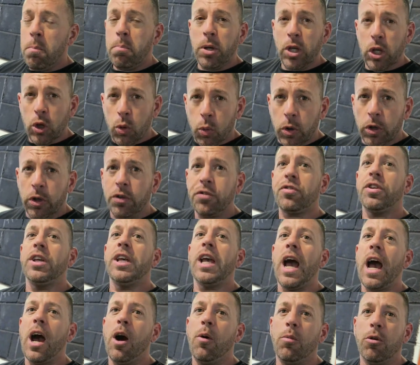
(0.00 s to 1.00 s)
but you will
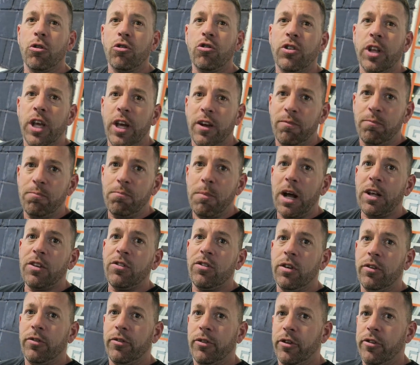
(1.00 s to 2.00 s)
see how much they have
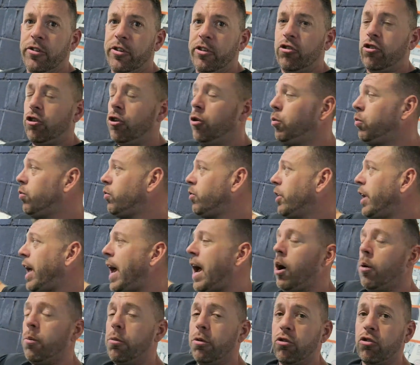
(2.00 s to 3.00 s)
massively reduced and
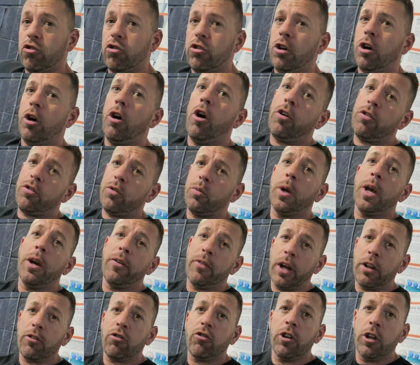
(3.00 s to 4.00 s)
how much gloss we
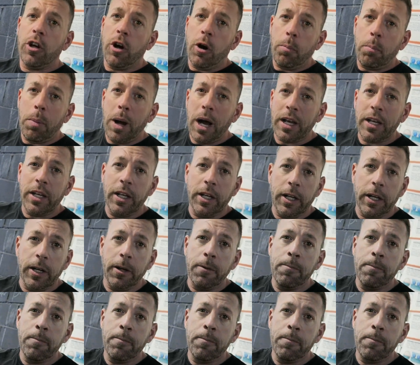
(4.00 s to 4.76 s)
have actually got back in